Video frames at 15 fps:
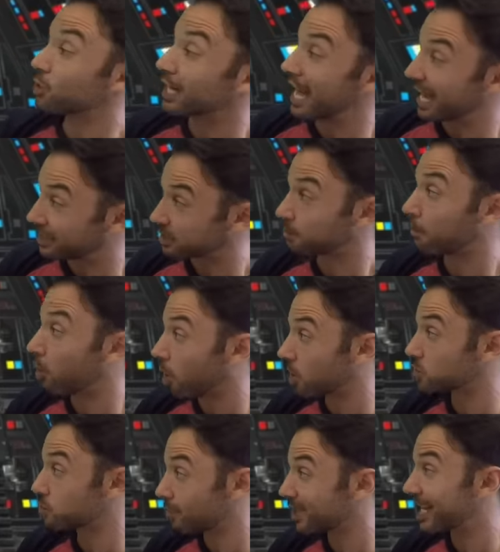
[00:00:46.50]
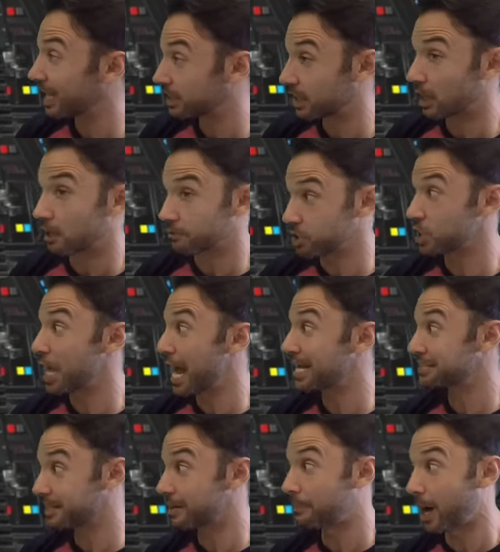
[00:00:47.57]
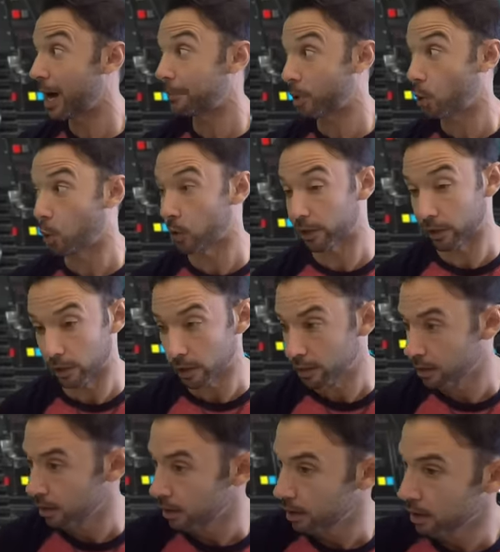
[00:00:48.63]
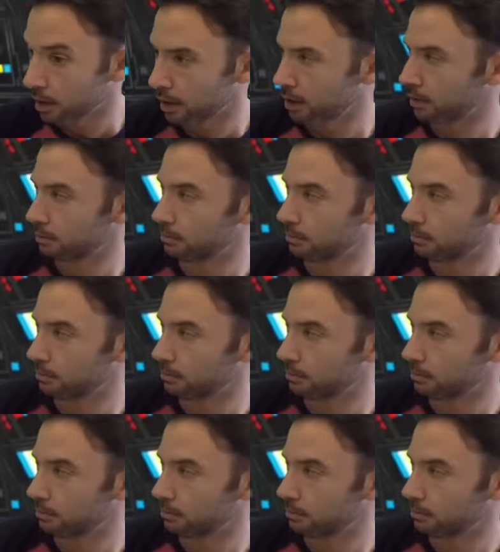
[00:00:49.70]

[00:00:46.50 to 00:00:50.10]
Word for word: you can ask Mars when we get there if she has any popcorn. She?